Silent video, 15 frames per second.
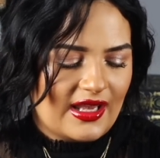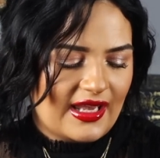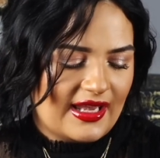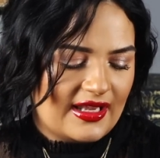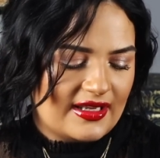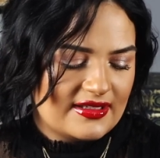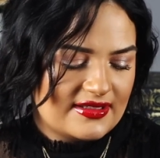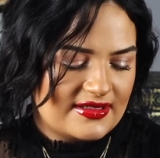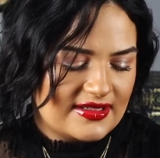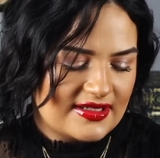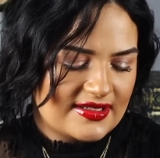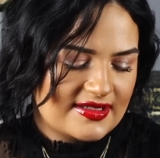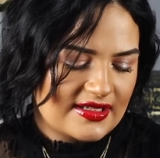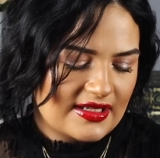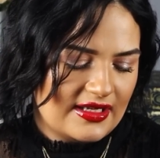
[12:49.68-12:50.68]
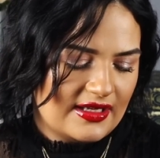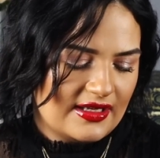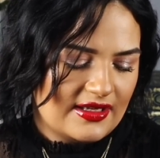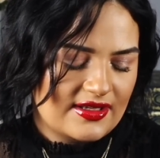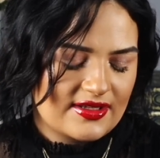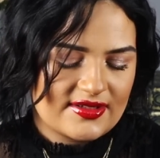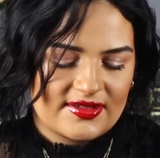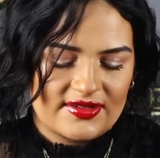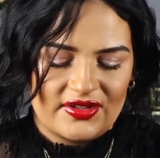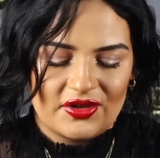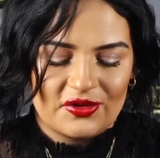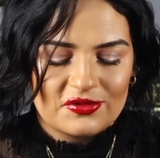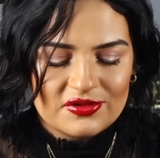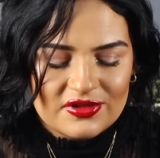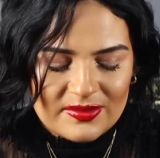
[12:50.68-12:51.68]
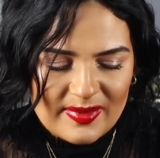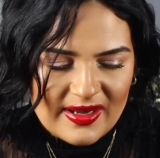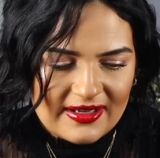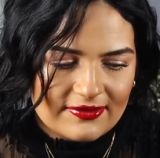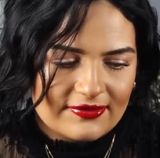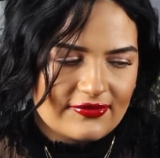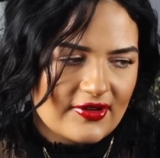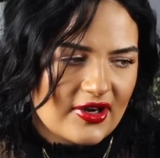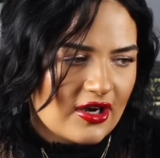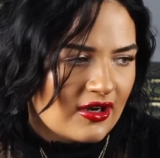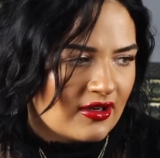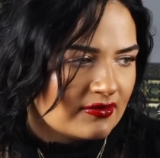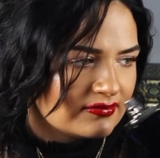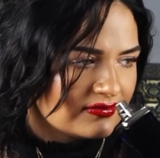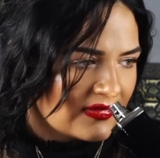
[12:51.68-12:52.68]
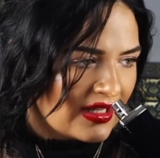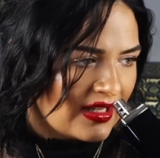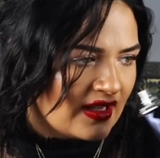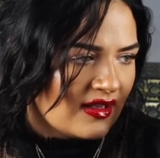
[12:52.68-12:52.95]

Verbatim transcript: And this is the Eau de Parfum,